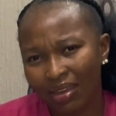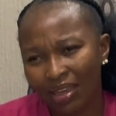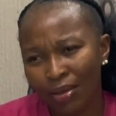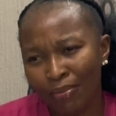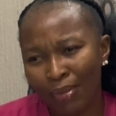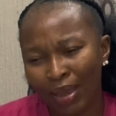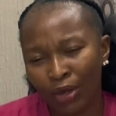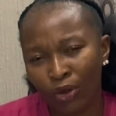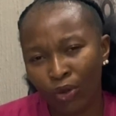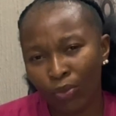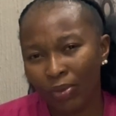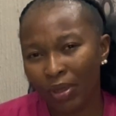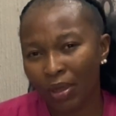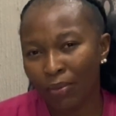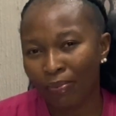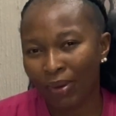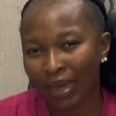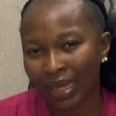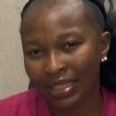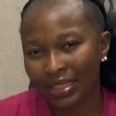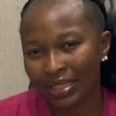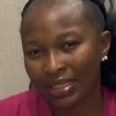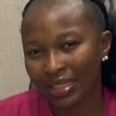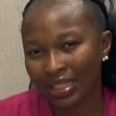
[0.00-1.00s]
it might not be a
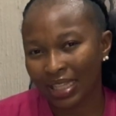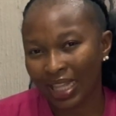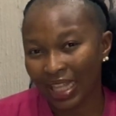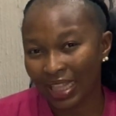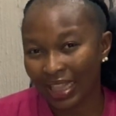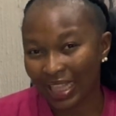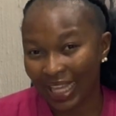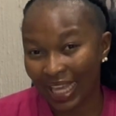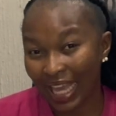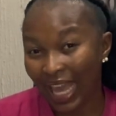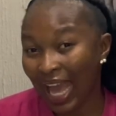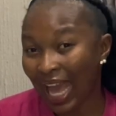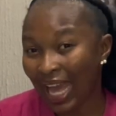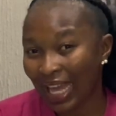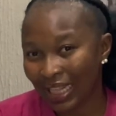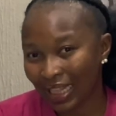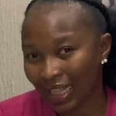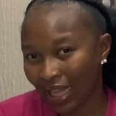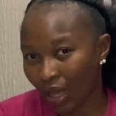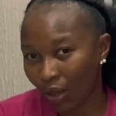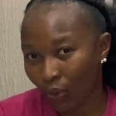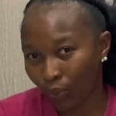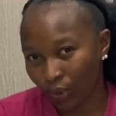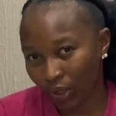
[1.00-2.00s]
bad thing that they
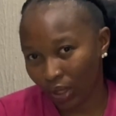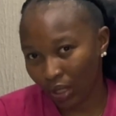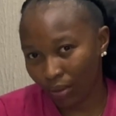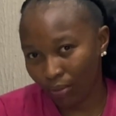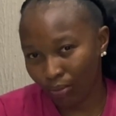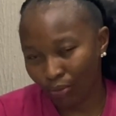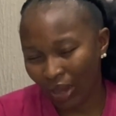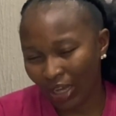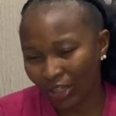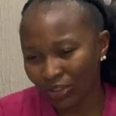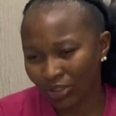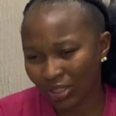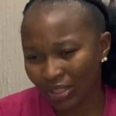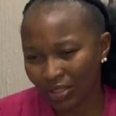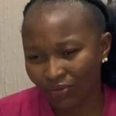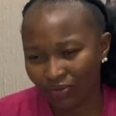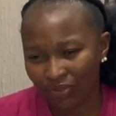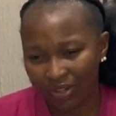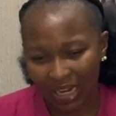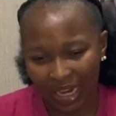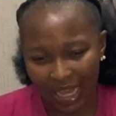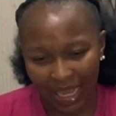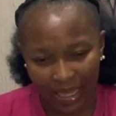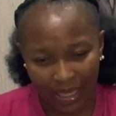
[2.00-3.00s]
are that way, but I
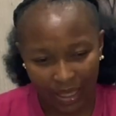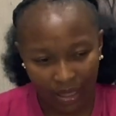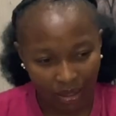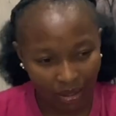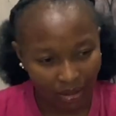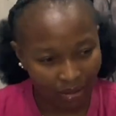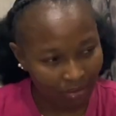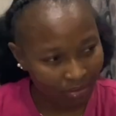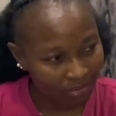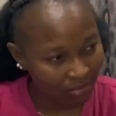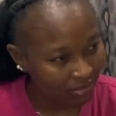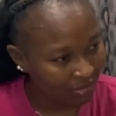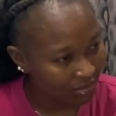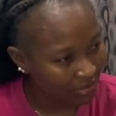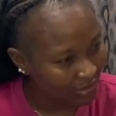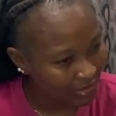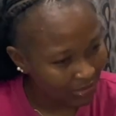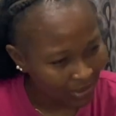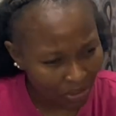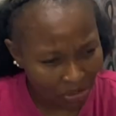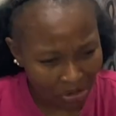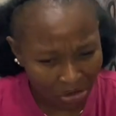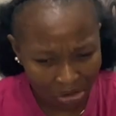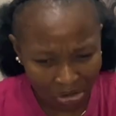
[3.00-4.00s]
just feel like,
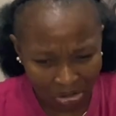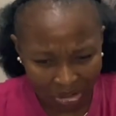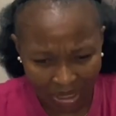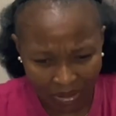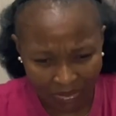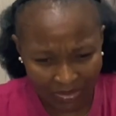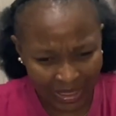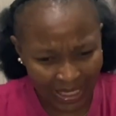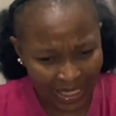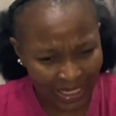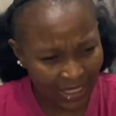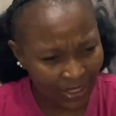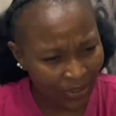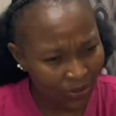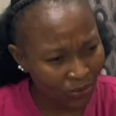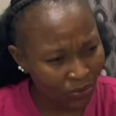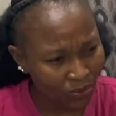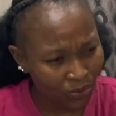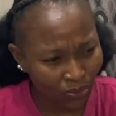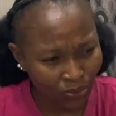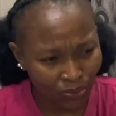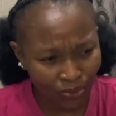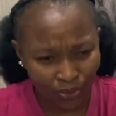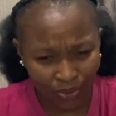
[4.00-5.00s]
girl, I'm telling
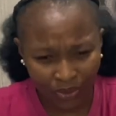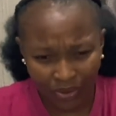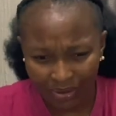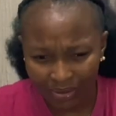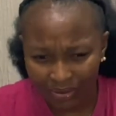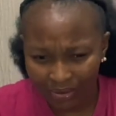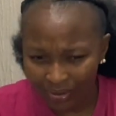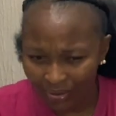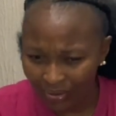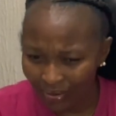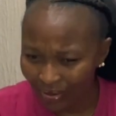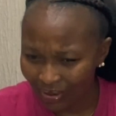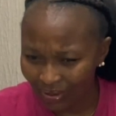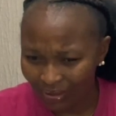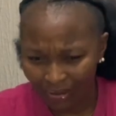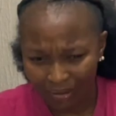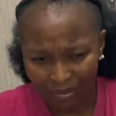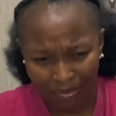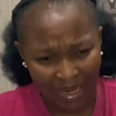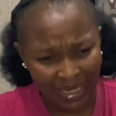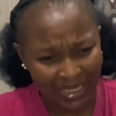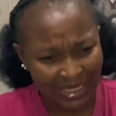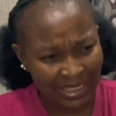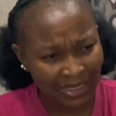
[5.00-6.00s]
you
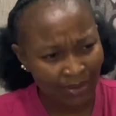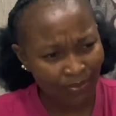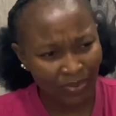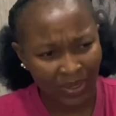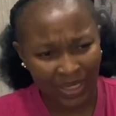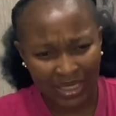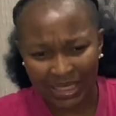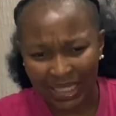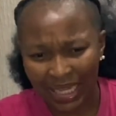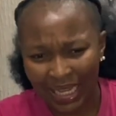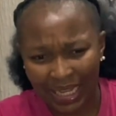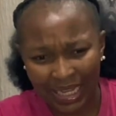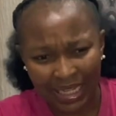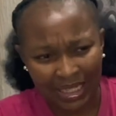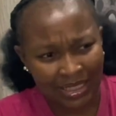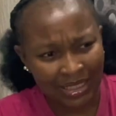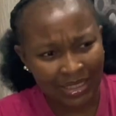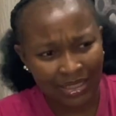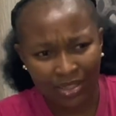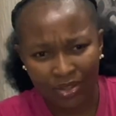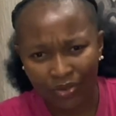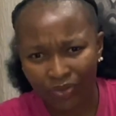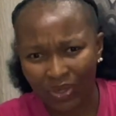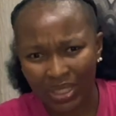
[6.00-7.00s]
my deepest,
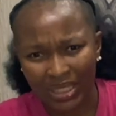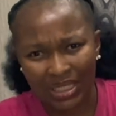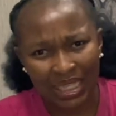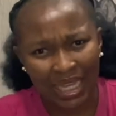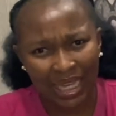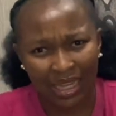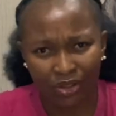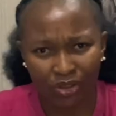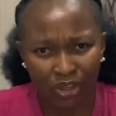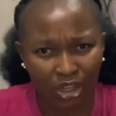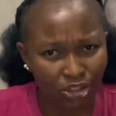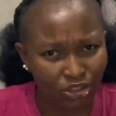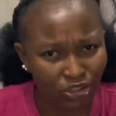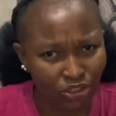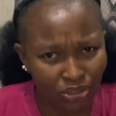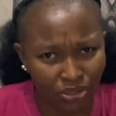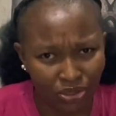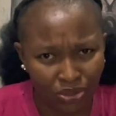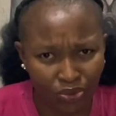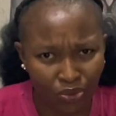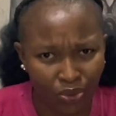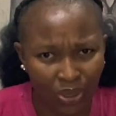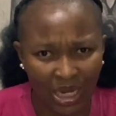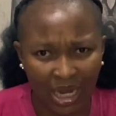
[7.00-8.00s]
darkest secrets, and you're
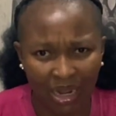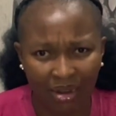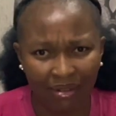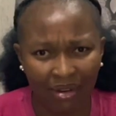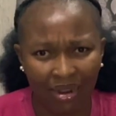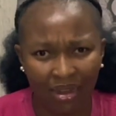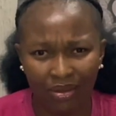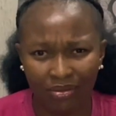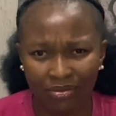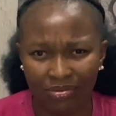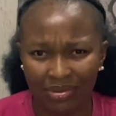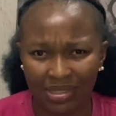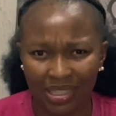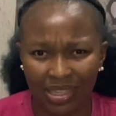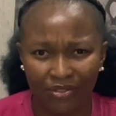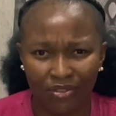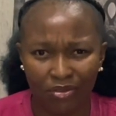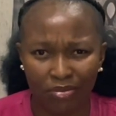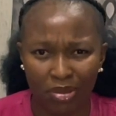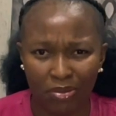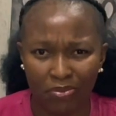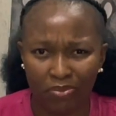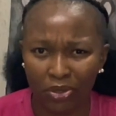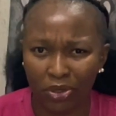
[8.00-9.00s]
just going around
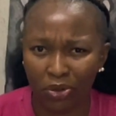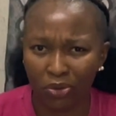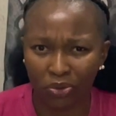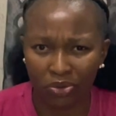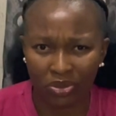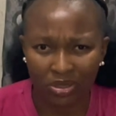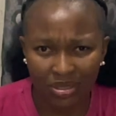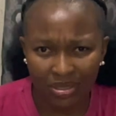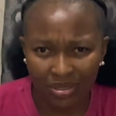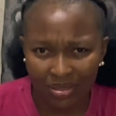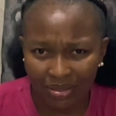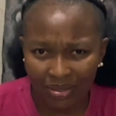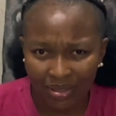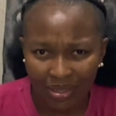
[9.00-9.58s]
giving me peanuts.